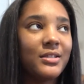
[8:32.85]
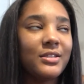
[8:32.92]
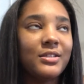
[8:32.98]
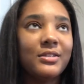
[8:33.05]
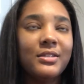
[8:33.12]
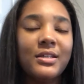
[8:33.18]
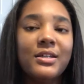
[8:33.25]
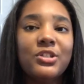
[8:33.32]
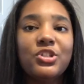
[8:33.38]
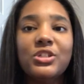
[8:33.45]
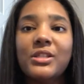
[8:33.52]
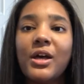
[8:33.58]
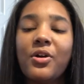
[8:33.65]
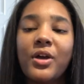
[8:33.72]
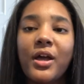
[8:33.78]
Then she's
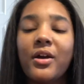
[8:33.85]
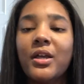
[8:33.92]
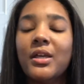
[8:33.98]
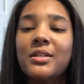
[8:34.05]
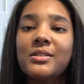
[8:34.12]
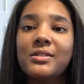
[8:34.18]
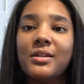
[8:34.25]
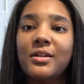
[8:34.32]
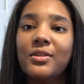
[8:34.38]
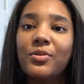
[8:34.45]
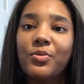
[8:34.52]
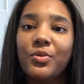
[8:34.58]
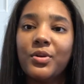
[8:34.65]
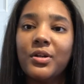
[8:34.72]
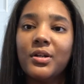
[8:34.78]
like, okay, I'll cancel the other
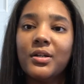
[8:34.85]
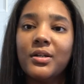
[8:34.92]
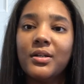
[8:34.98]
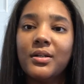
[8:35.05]
order